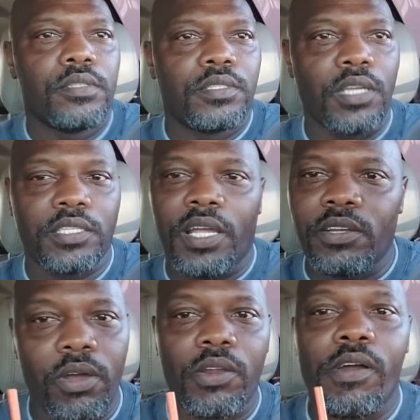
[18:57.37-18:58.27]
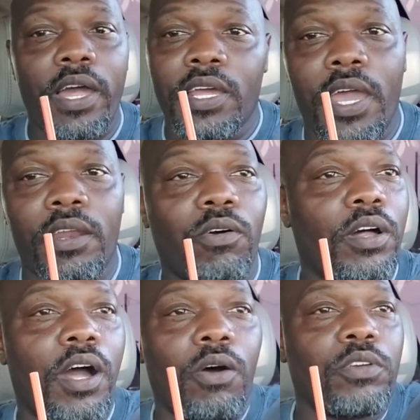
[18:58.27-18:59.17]
Justin, I know I don't have the hat
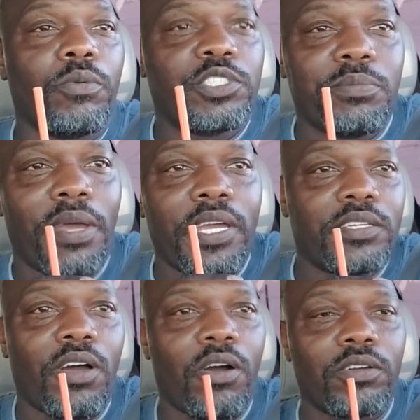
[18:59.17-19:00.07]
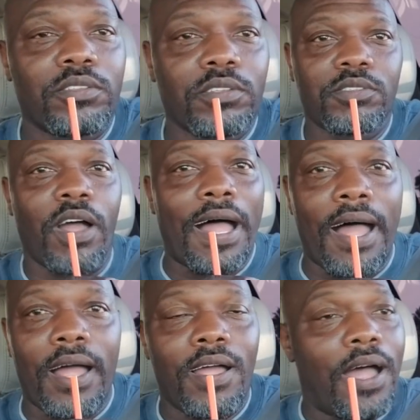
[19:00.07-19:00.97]
on. I don't know what you made, dog. So
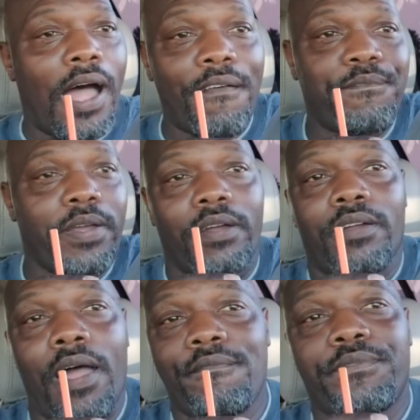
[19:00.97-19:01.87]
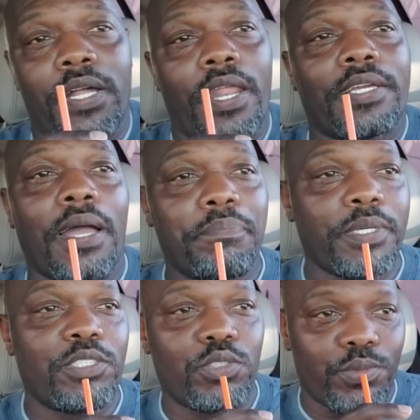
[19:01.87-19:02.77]
I felt like I
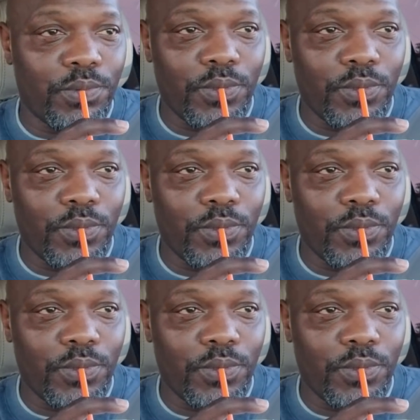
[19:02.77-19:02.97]
beat you.